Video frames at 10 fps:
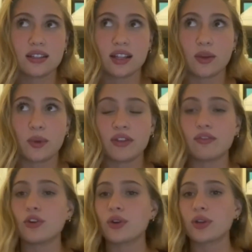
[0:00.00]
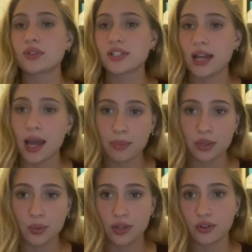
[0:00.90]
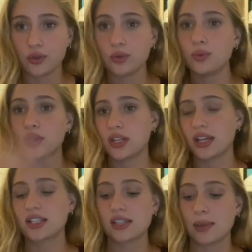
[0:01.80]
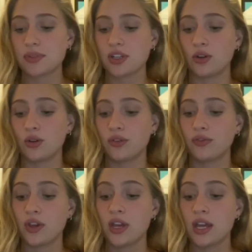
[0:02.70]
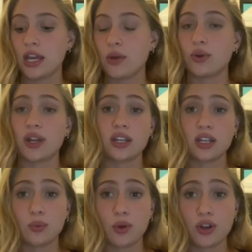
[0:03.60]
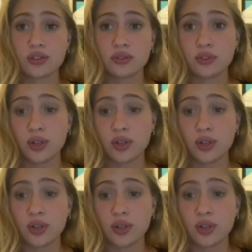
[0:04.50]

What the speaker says: Like we have no idea what's going to happen, we don't know what the next steps are, if it will get any worse or if we'll